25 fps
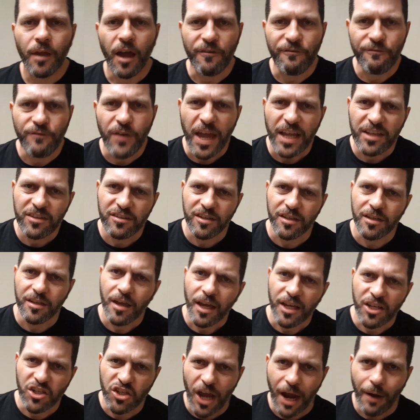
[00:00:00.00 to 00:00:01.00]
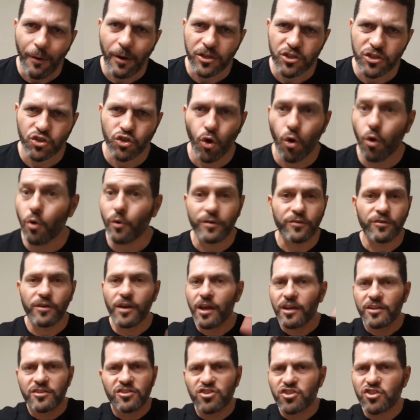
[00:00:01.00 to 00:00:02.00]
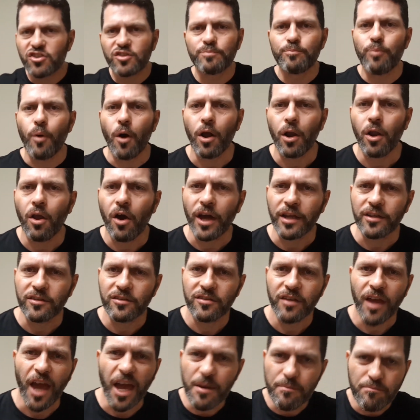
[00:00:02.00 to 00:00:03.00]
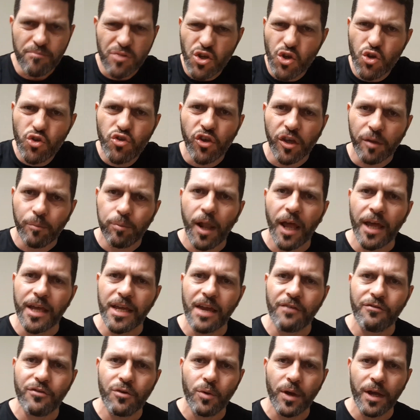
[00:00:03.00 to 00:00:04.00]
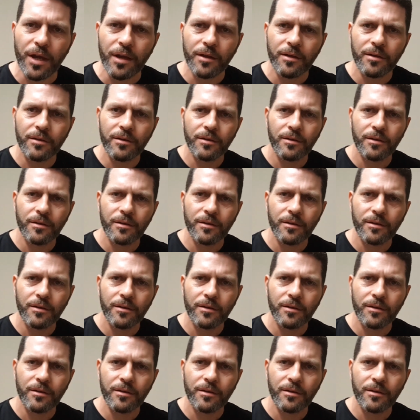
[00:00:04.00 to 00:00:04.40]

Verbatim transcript: a fancy garage door and spotlights and music playing everywhere.